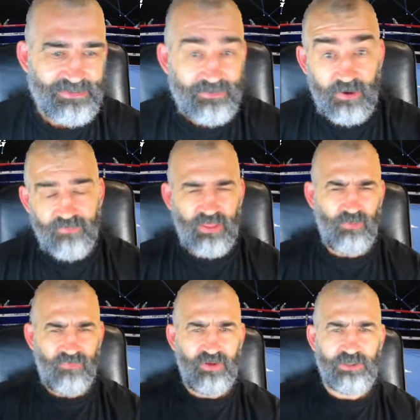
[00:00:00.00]
I think
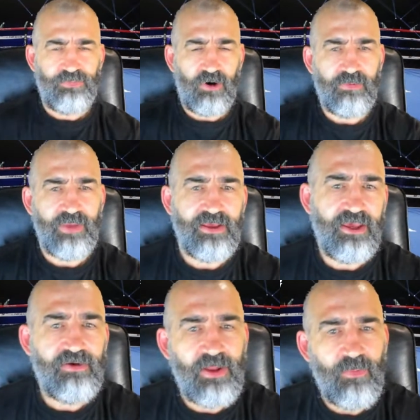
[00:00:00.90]
we finished bottom that
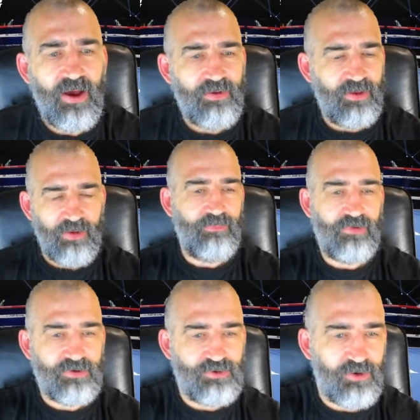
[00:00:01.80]
year anyway. Anyway,
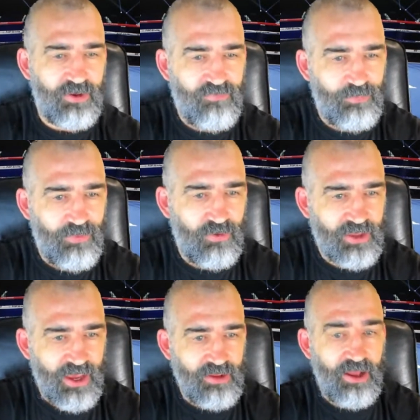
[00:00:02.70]
we're not talking football
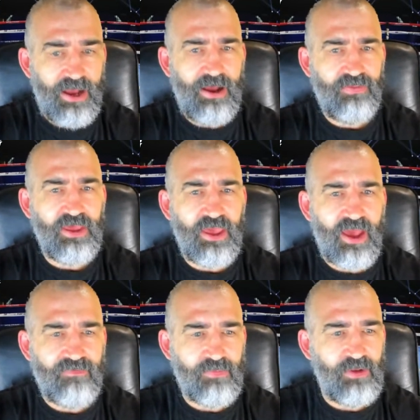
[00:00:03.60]
again. I think he
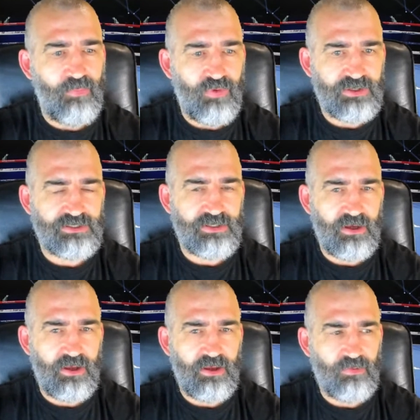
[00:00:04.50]
gave Ebony Bridges,
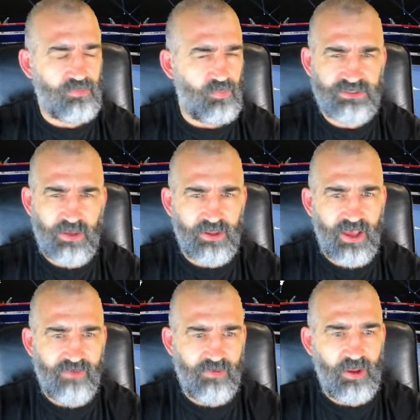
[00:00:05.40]
someone
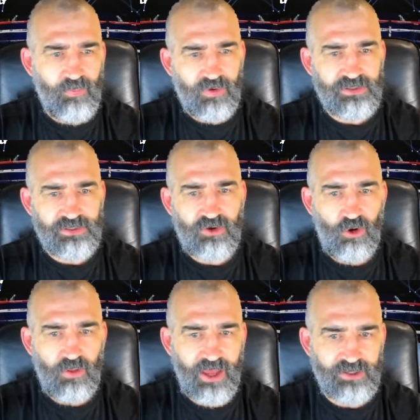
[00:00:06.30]
gave Ebony Bridges a
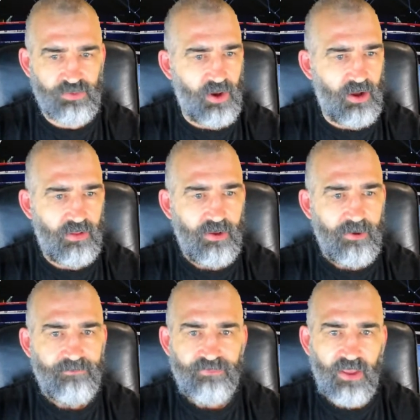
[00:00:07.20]
call out as well.
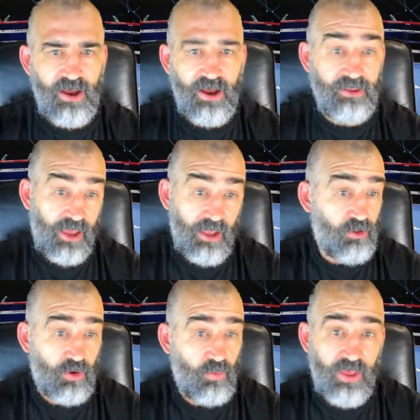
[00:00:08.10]

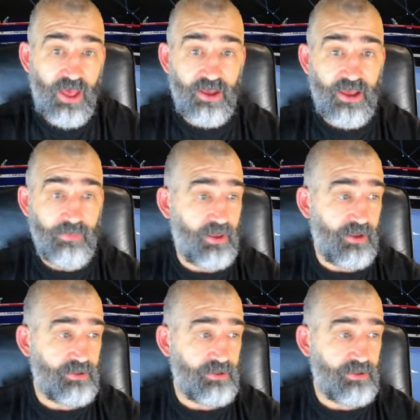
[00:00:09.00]
Look, we are coming.